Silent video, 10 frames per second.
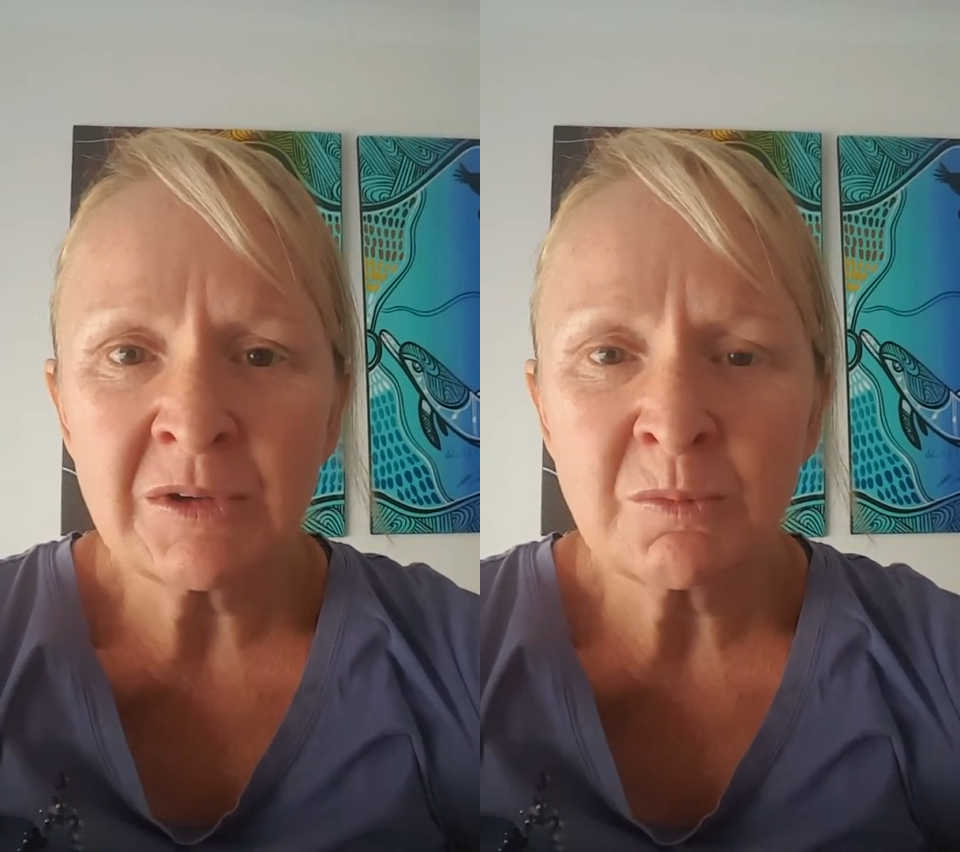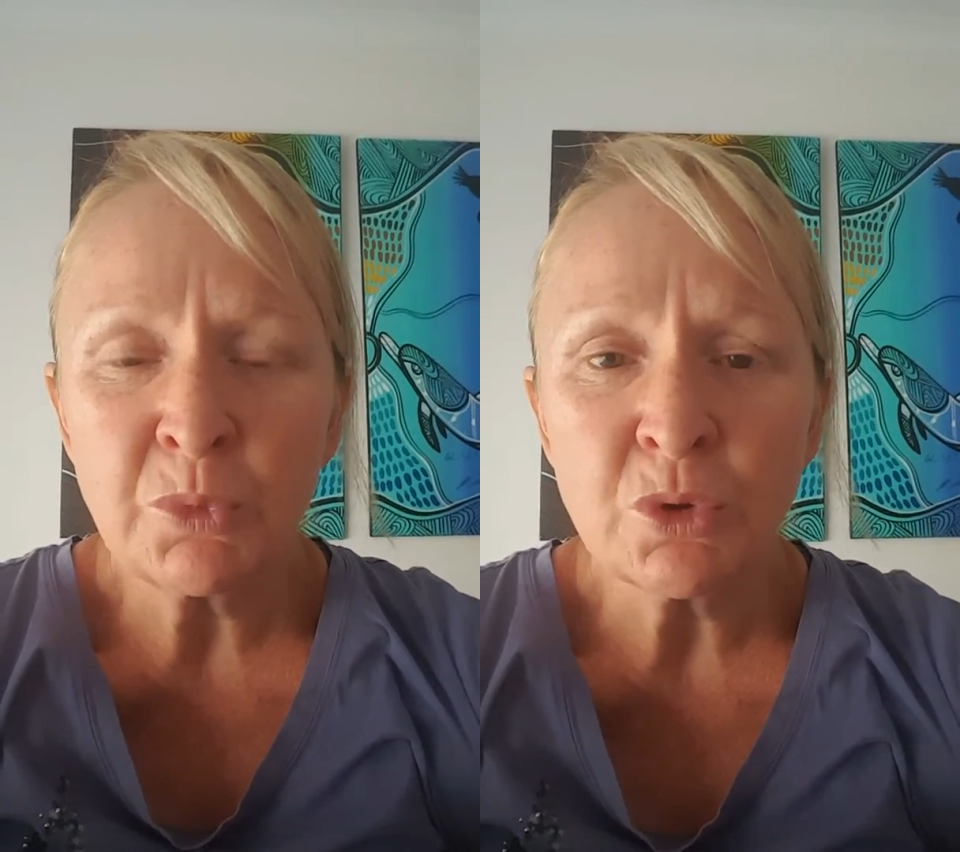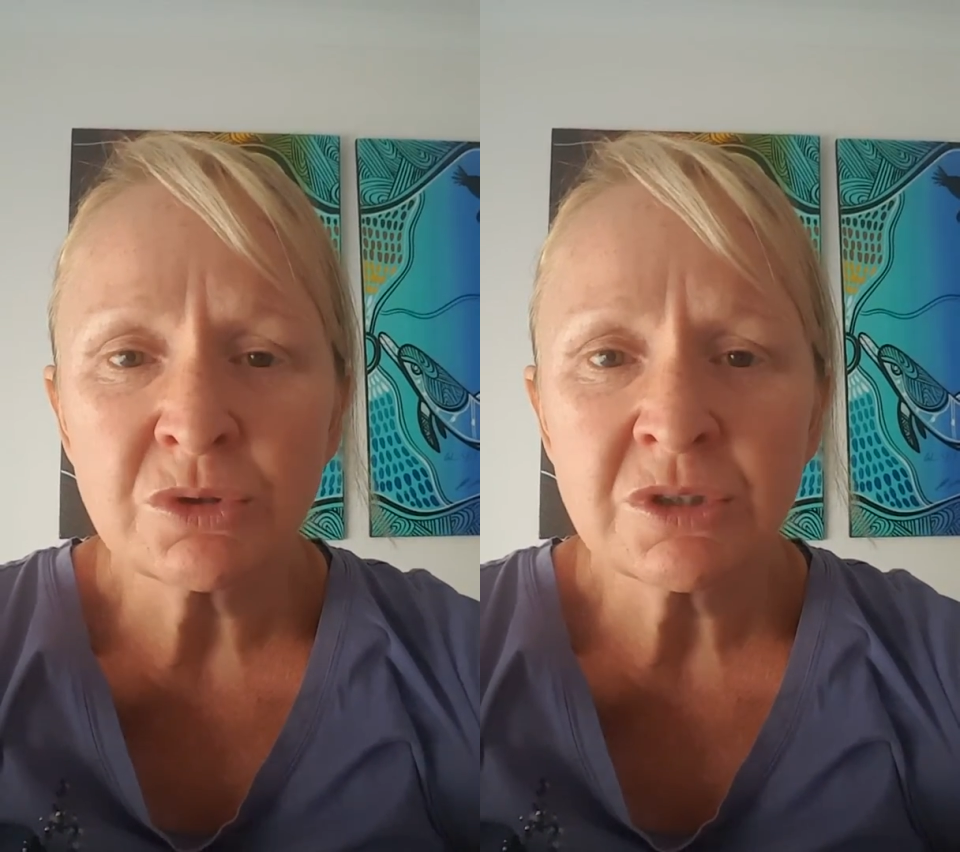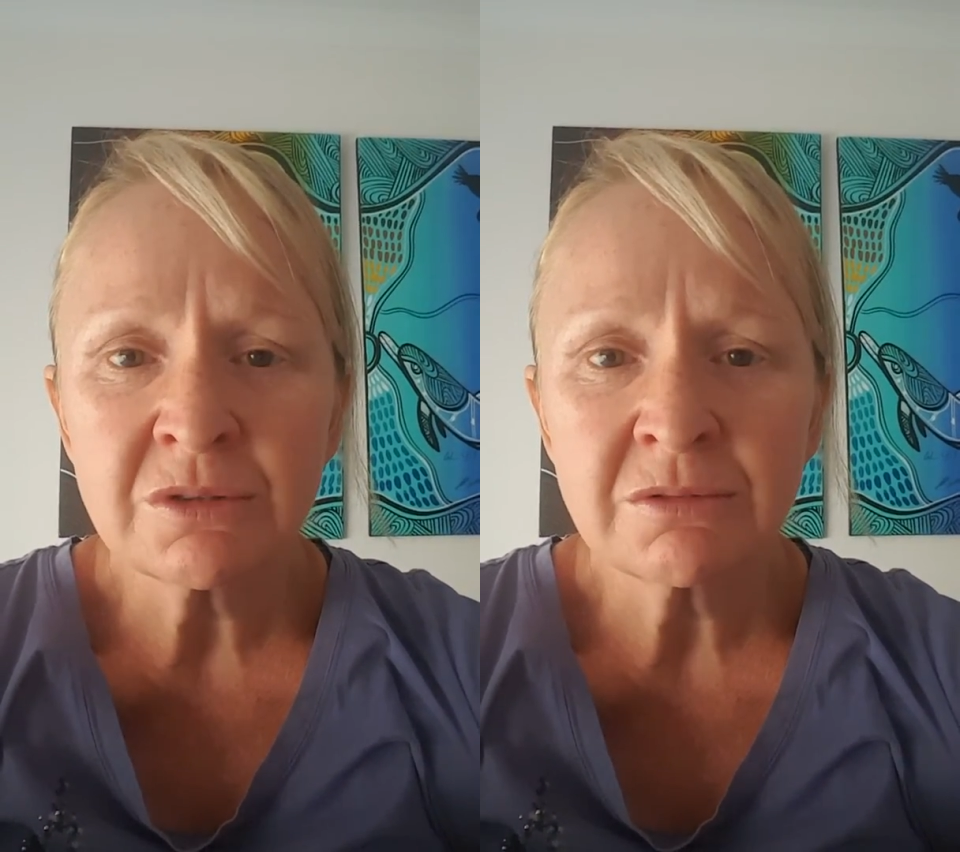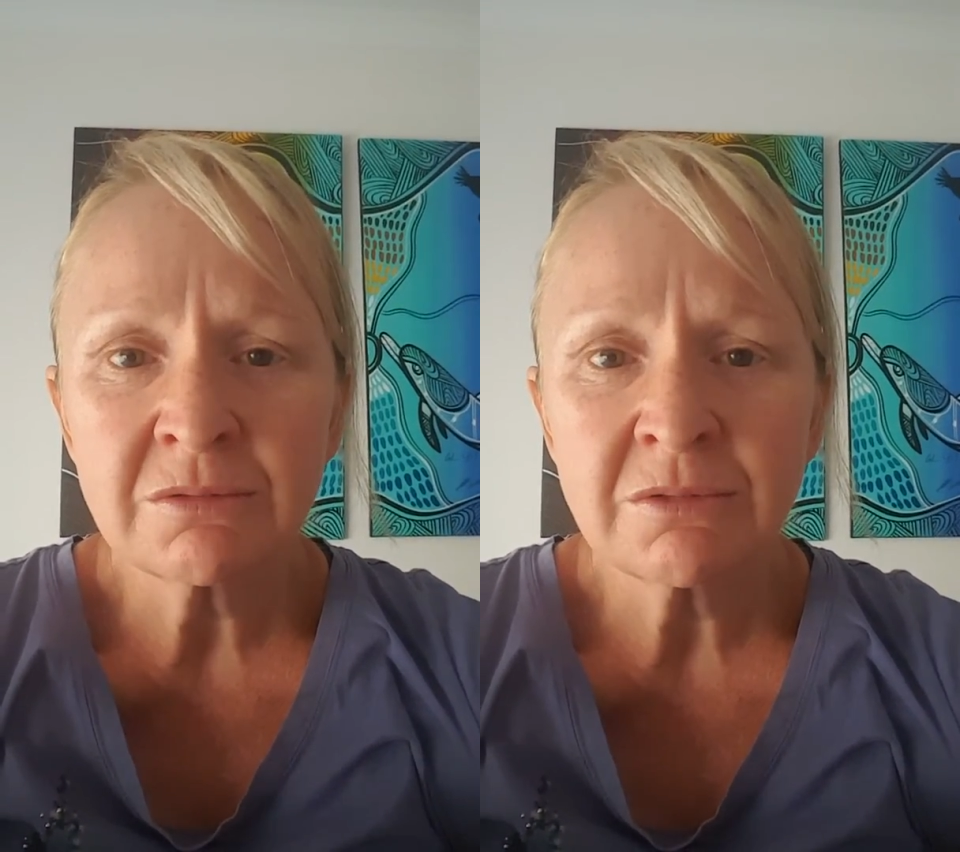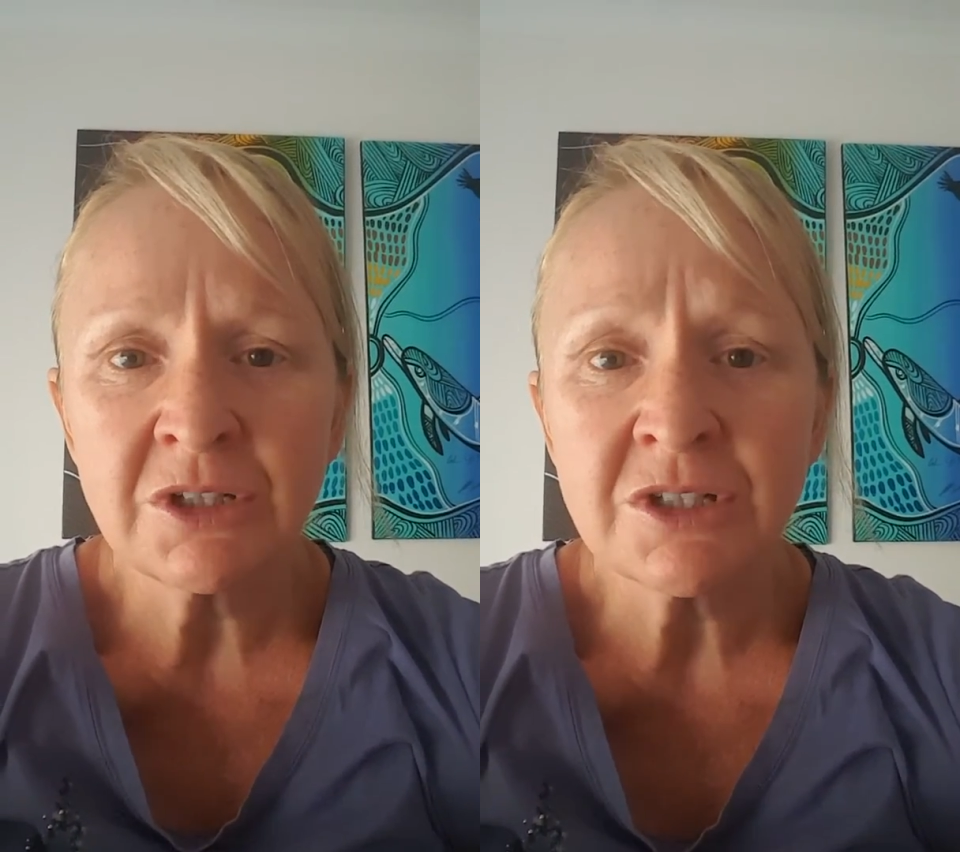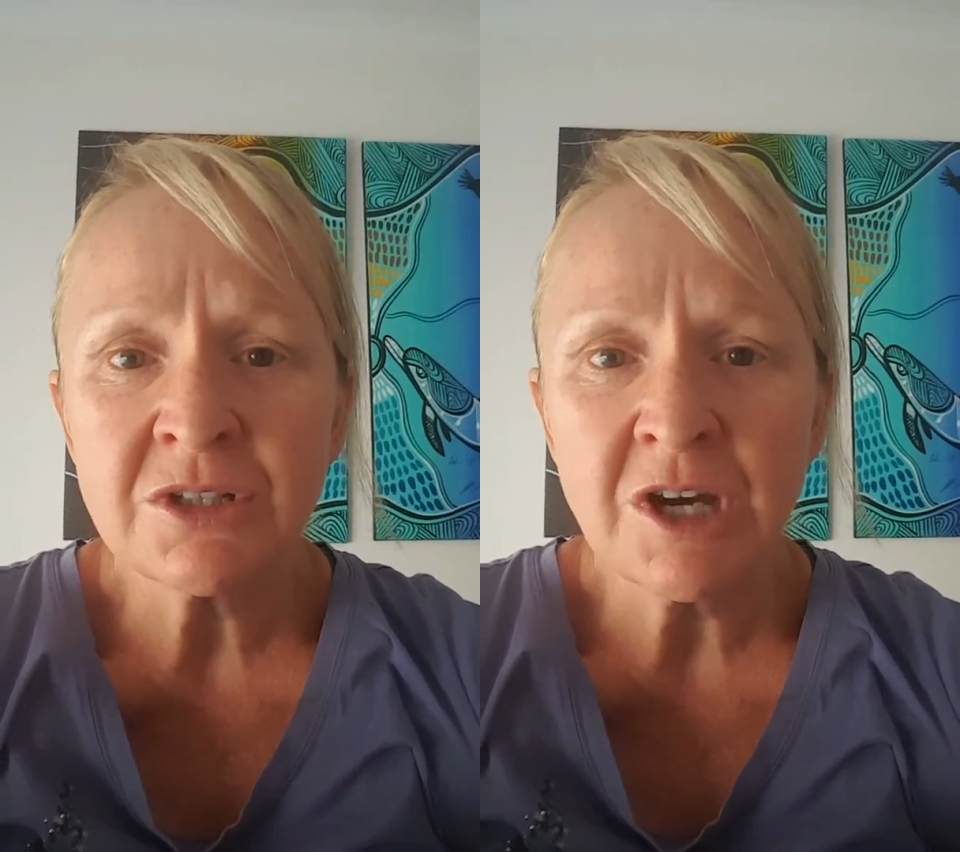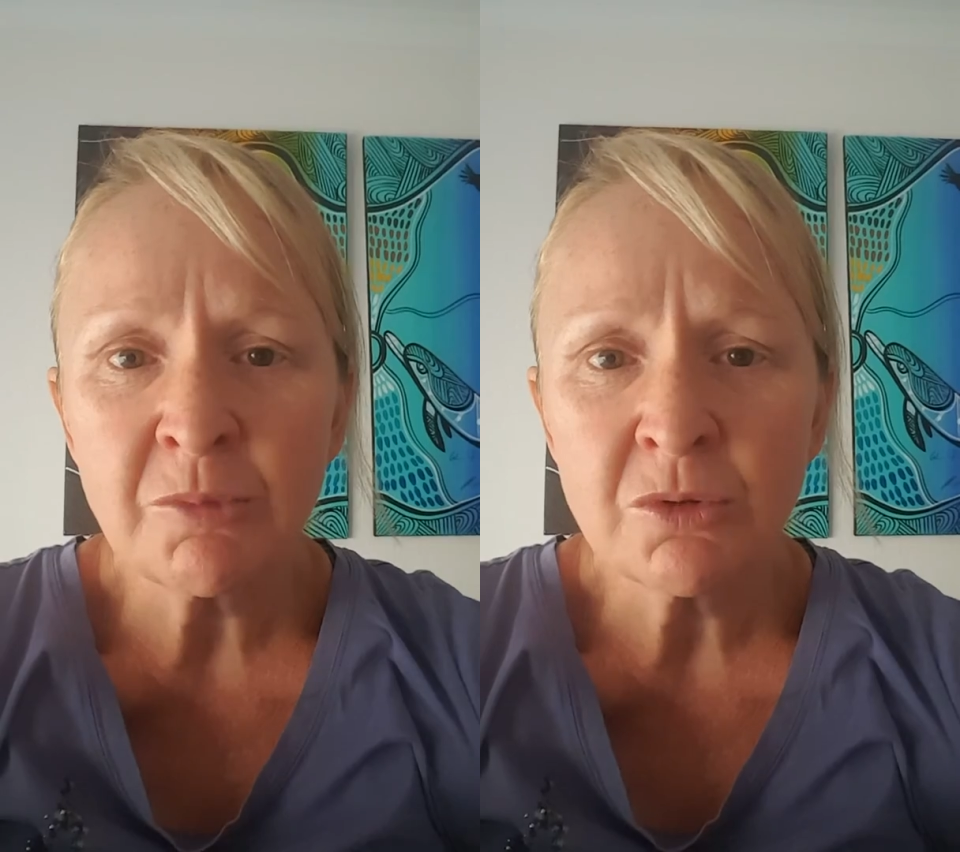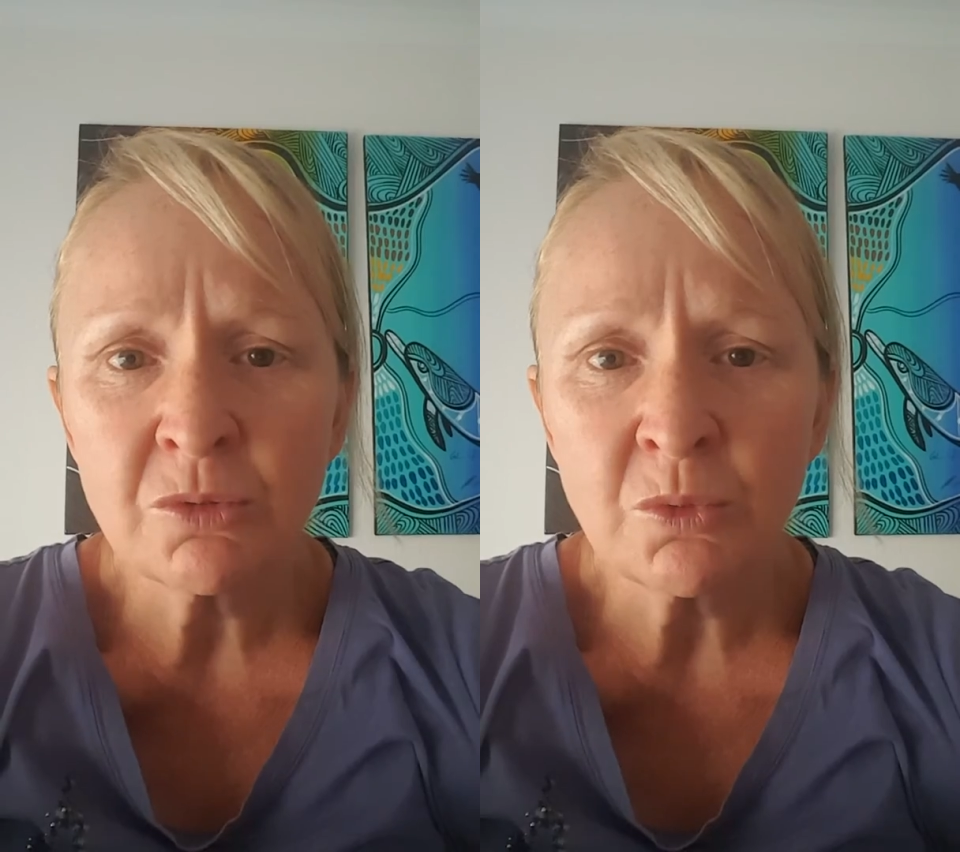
bought The Disciple,